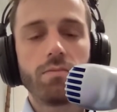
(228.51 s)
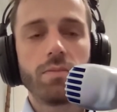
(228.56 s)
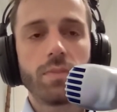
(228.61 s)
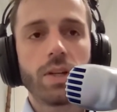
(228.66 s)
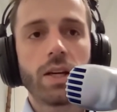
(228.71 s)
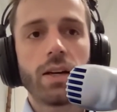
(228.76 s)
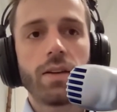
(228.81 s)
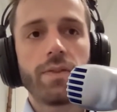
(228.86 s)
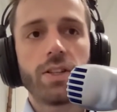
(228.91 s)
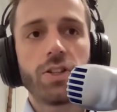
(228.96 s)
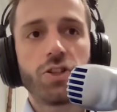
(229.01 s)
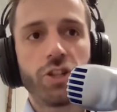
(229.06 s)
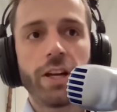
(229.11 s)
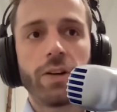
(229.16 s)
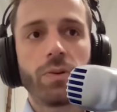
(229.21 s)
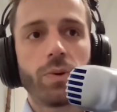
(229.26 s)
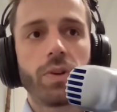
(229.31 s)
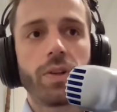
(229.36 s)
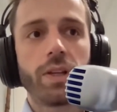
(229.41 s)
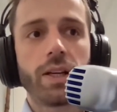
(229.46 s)
kind of a
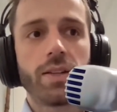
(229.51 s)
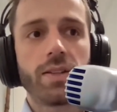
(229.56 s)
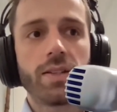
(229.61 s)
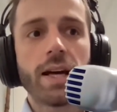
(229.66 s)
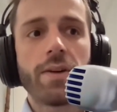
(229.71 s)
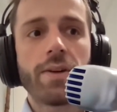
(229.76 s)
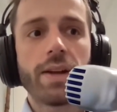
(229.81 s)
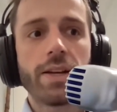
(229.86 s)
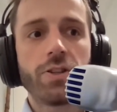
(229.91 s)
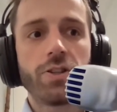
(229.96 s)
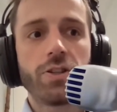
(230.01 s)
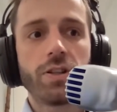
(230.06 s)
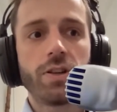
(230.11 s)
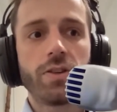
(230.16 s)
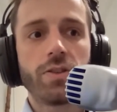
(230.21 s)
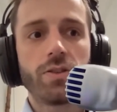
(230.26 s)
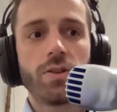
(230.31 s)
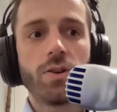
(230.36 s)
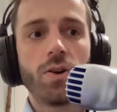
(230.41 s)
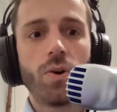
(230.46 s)
general thing sound
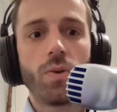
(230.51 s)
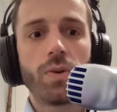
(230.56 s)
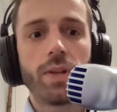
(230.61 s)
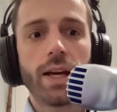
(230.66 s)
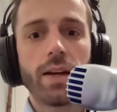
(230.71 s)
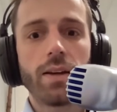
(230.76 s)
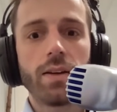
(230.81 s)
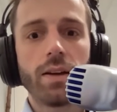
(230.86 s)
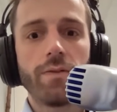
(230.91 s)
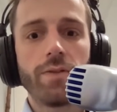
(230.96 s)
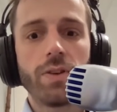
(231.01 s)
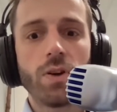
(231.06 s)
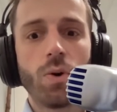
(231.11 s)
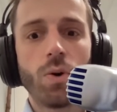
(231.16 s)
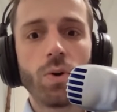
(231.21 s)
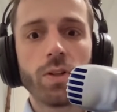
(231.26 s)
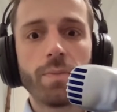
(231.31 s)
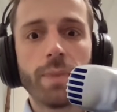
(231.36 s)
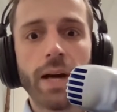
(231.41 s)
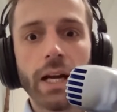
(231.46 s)
engineers know, that if you
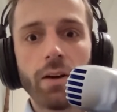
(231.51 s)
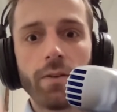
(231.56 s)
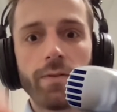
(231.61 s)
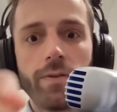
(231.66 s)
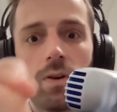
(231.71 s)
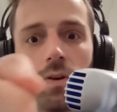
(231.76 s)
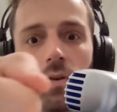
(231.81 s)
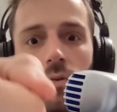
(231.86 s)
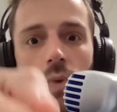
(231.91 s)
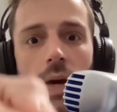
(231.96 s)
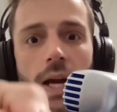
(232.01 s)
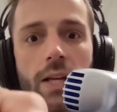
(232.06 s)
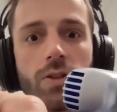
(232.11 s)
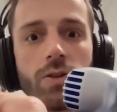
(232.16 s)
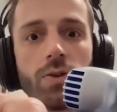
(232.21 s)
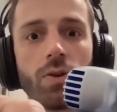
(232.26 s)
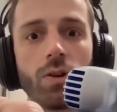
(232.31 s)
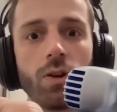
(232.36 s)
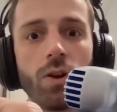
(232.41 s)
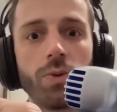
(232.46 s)
hold a microphone way
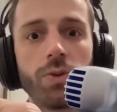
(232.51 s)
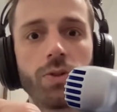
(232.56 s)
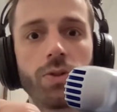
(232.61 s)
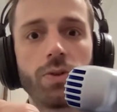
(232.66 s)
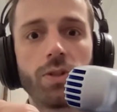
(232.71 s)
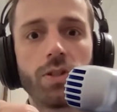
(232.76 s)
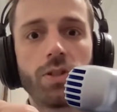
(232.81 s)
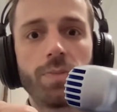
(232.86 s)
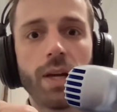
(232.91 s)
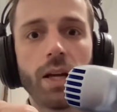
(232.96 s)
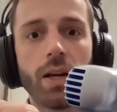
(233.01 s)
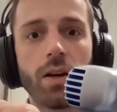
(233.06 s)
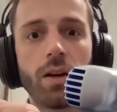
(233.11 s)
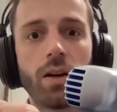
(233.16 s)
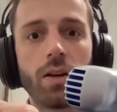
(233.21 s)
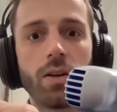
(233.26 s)
too close to a speaker,